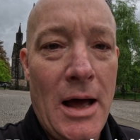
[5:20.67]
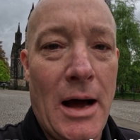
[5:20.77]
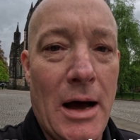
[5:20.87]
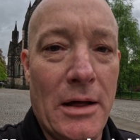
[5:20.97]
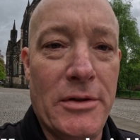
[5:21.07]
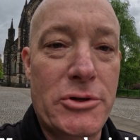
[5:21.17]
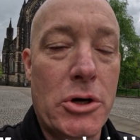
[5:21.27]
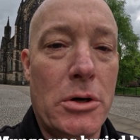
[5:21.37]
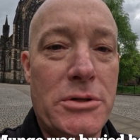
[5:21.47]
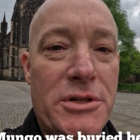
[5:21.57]
The
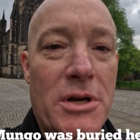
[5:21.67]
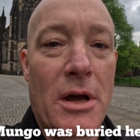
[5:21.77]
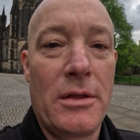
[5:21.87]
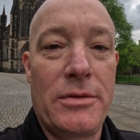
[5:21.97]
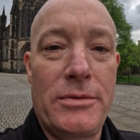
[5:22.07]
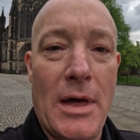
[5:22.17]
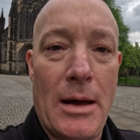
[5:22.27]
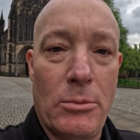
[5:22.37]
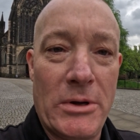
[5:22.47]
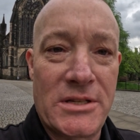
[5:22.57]
church
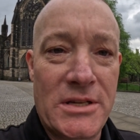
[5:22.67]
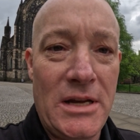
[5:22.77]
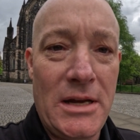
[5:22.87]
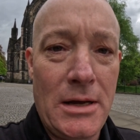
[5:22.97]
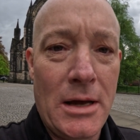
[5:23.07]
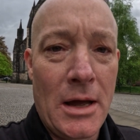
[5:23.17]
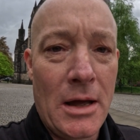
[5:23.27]
that we see